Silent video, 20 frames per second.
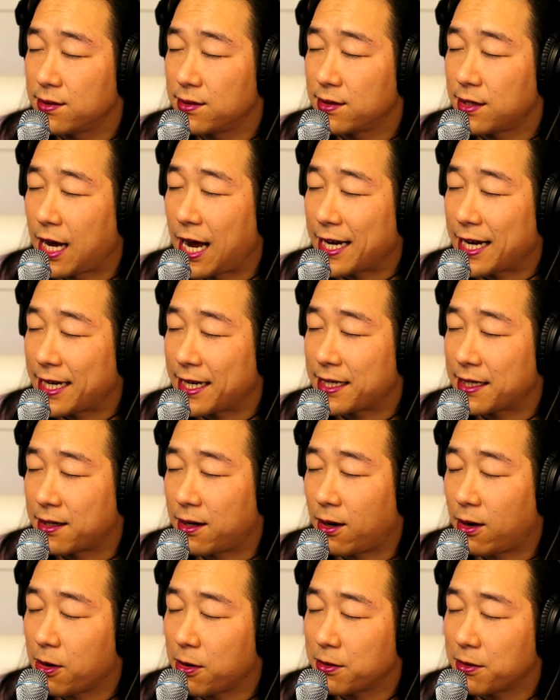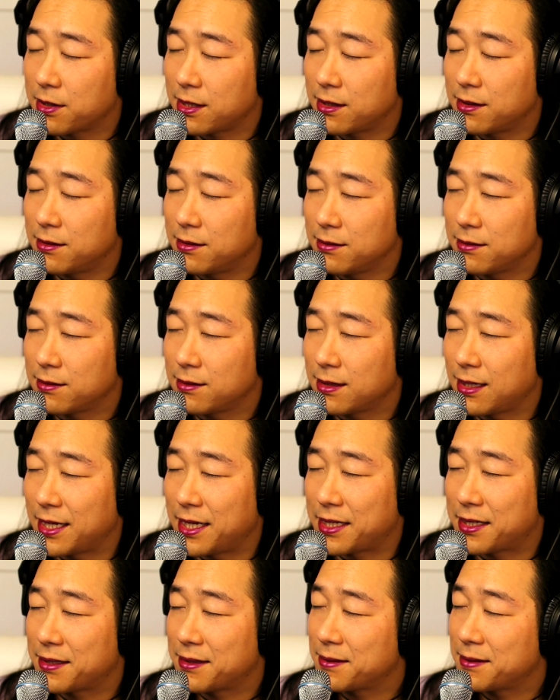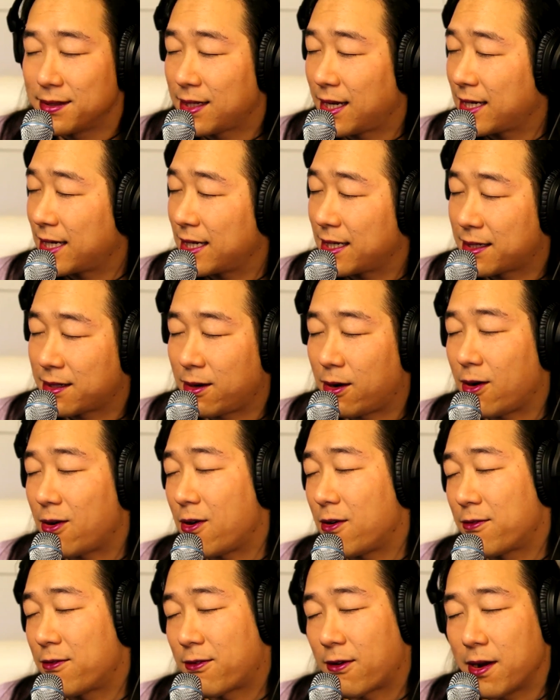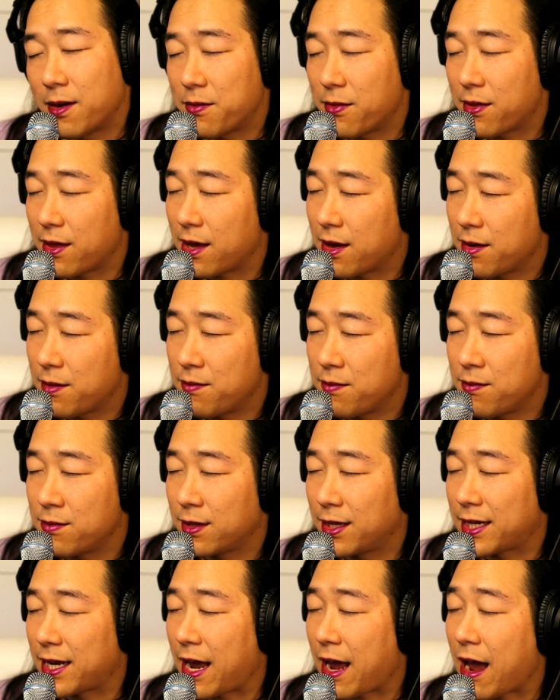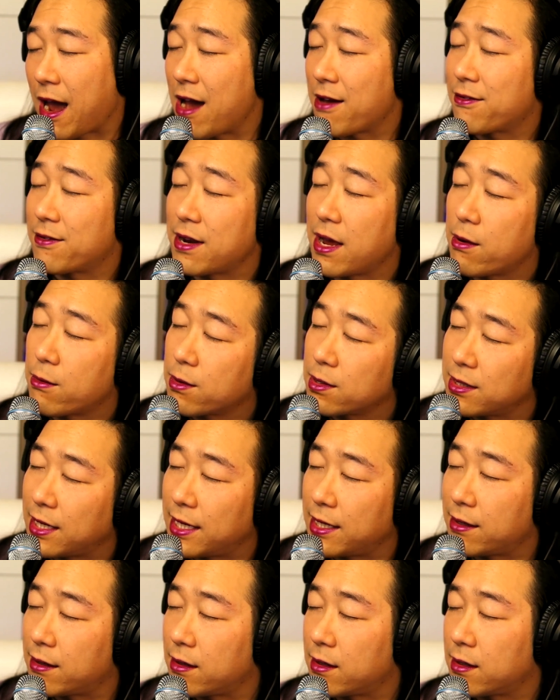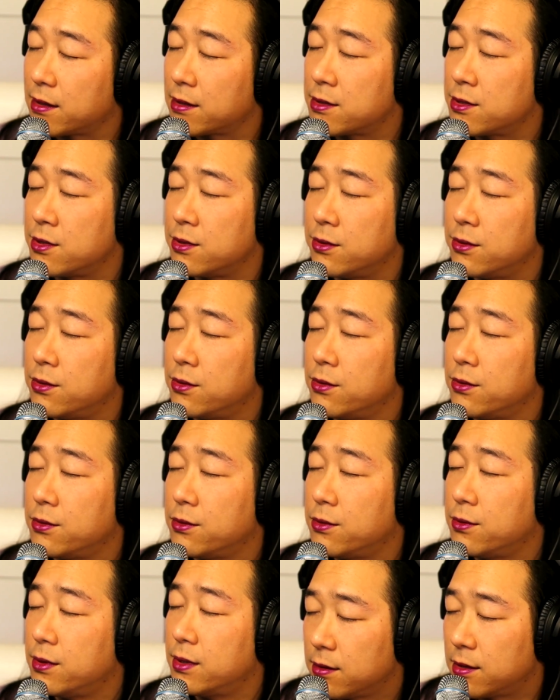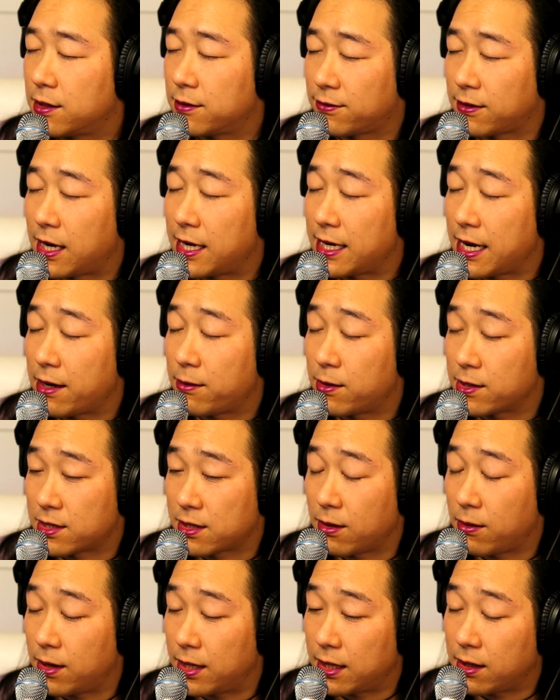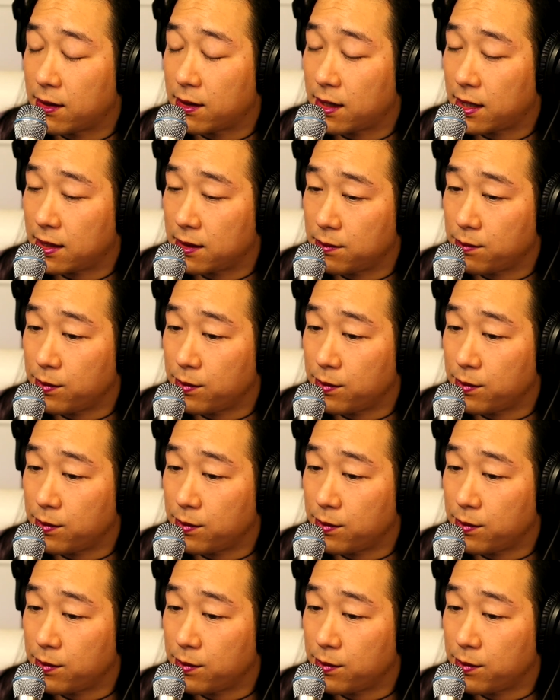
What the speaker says: I get a call that like I get a call from them like a half an hour later to find out what's going on.